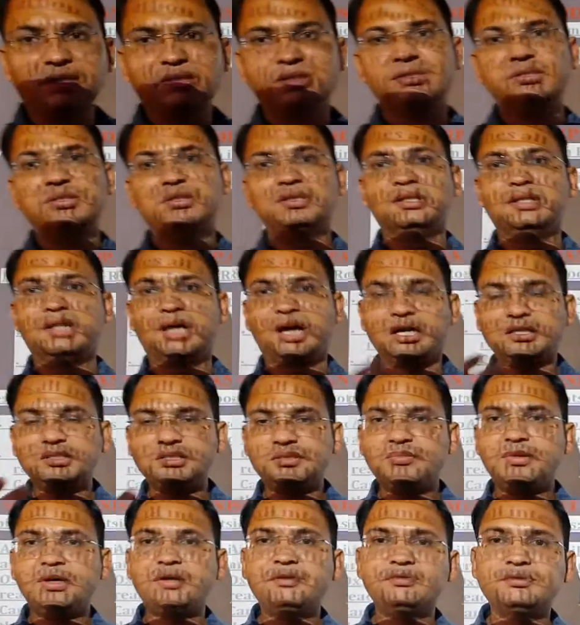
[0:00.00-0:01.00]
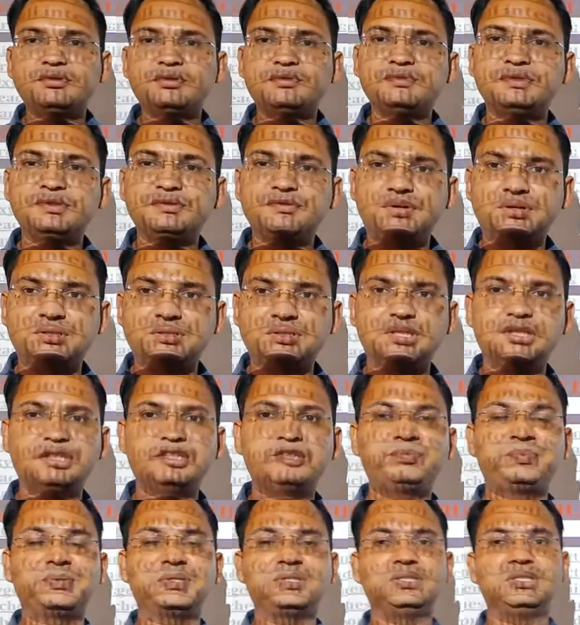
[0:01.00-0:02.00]
large amount of the water is
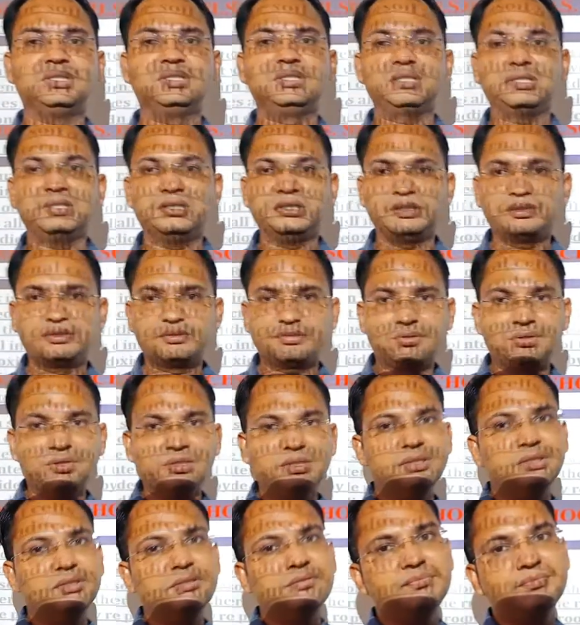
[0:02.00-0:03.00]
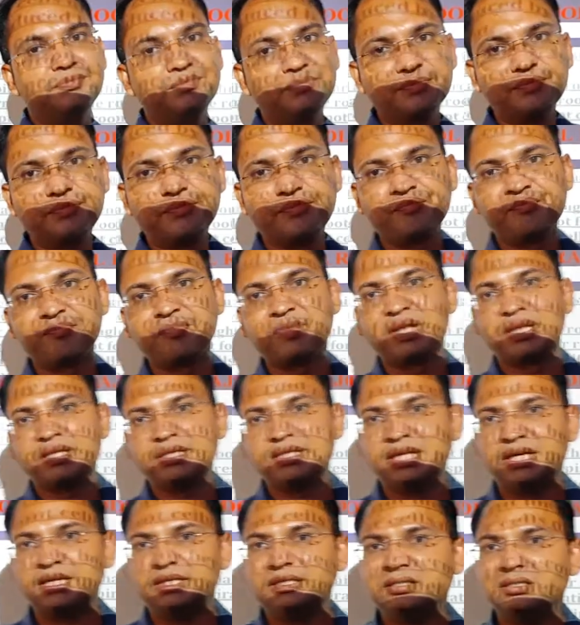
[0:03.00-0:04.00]
present in the soil,
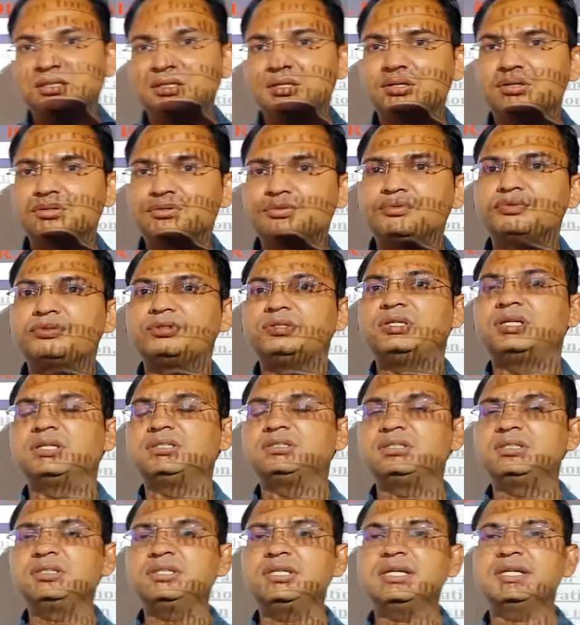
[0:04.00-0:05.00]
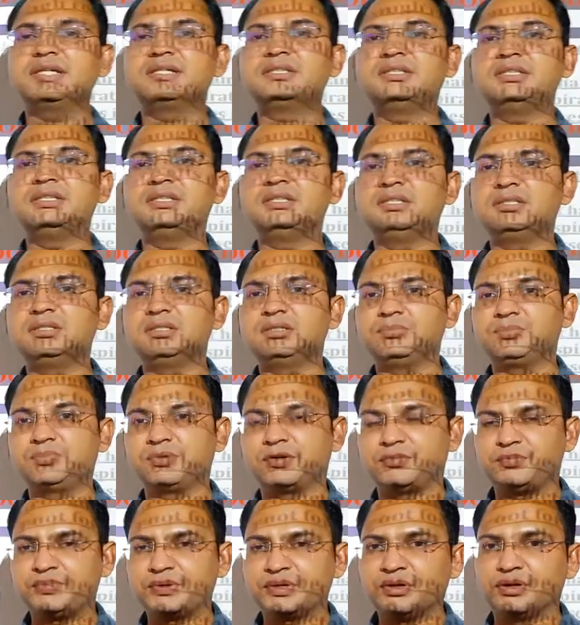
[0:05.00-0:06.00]
then root doesn't get the
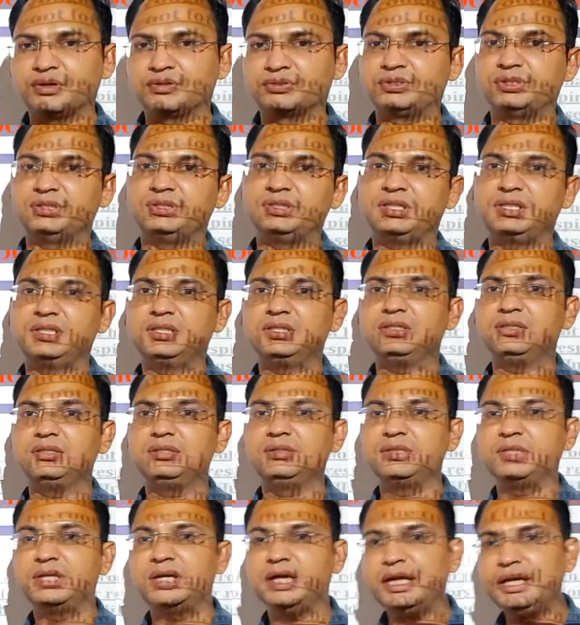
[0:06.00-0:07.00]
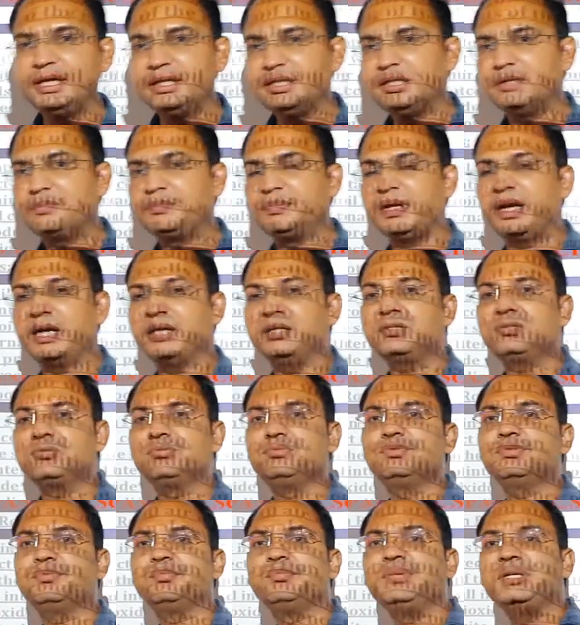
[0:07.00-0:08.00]
proper oxygen and the plant root
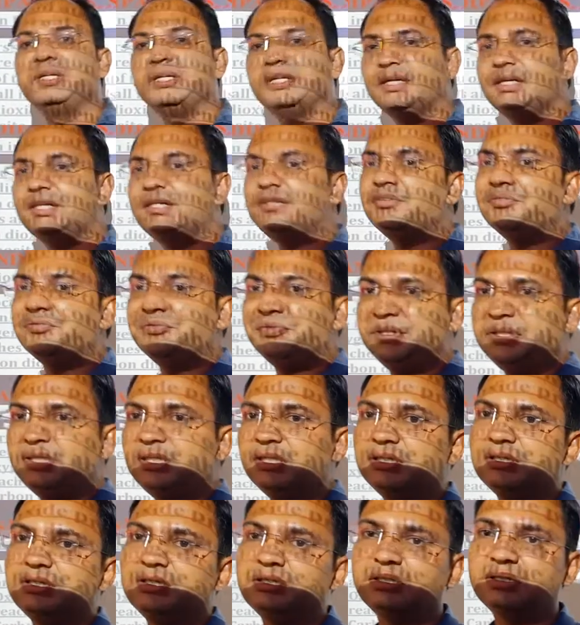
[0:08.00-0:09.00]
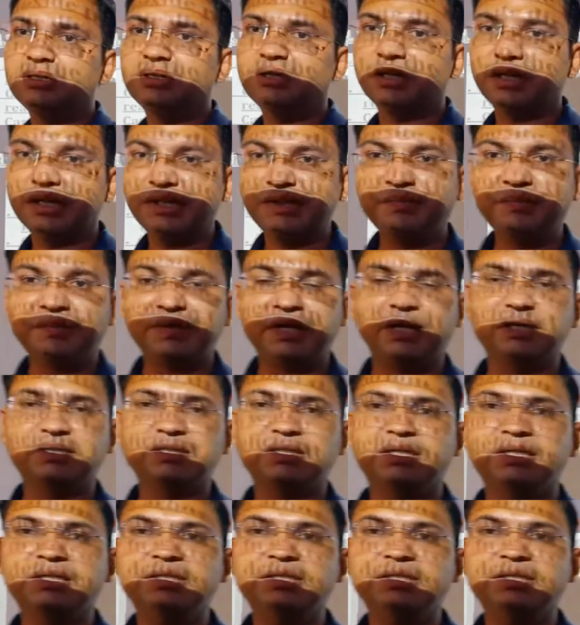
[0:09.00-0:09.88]
may get wither and plant get